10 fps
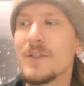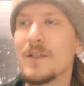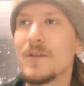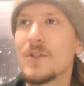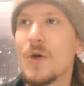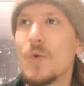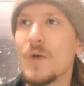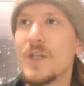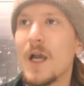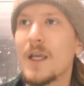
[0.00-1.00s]
So we're
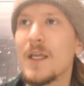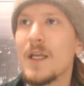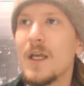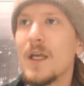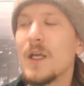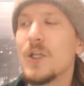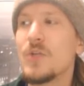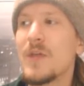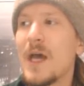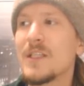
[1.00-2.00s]
talking
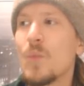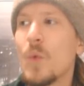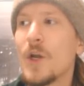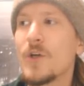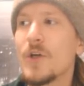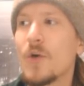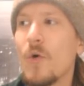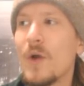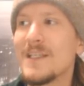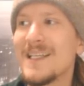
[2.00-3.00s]
2,100
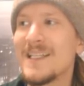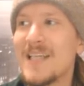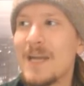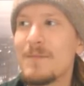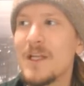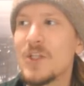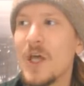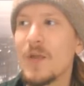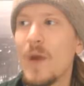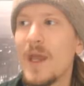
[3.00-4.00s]
coins in 10 minutes on
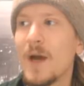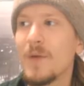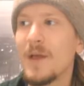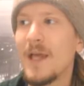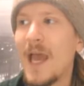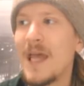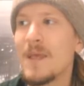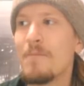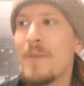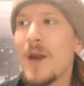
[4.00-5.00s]
the way up, and the
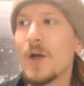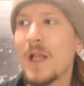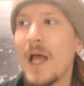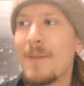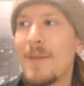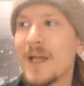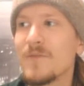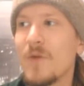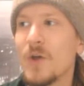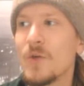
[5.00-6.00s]
bear climax
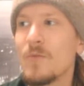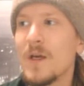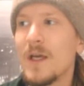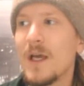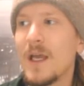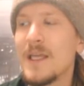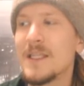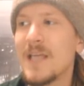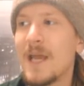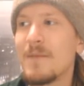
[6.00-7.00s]
volume in the
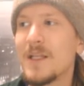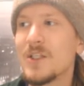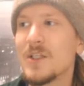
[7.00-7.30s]
10 minutes